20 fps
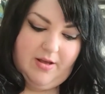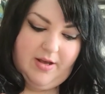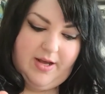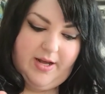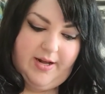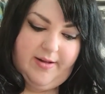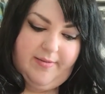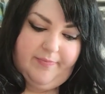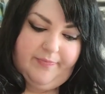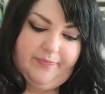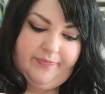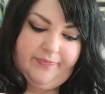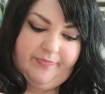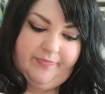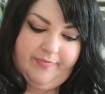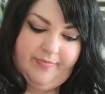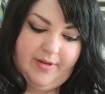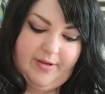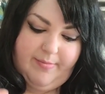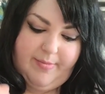
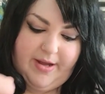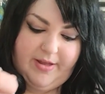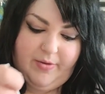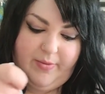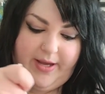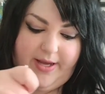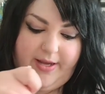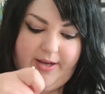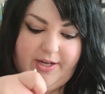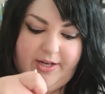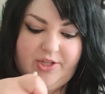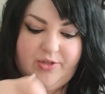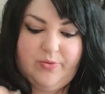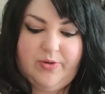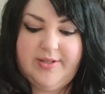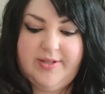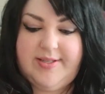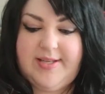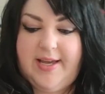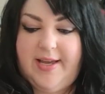By the way, I just
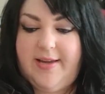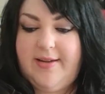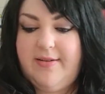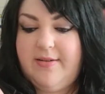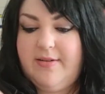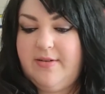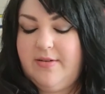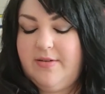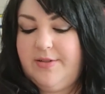want to say...